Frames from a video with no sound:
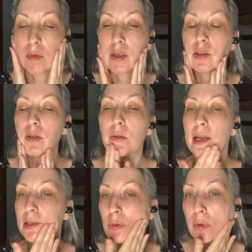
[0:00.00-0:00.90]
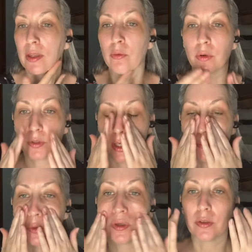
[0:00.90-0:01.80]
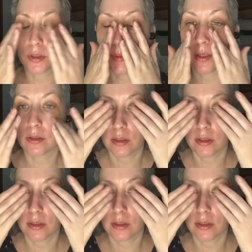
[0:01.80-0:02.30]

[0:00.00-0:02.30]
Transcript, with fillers: I do like the way the rose hip oil smells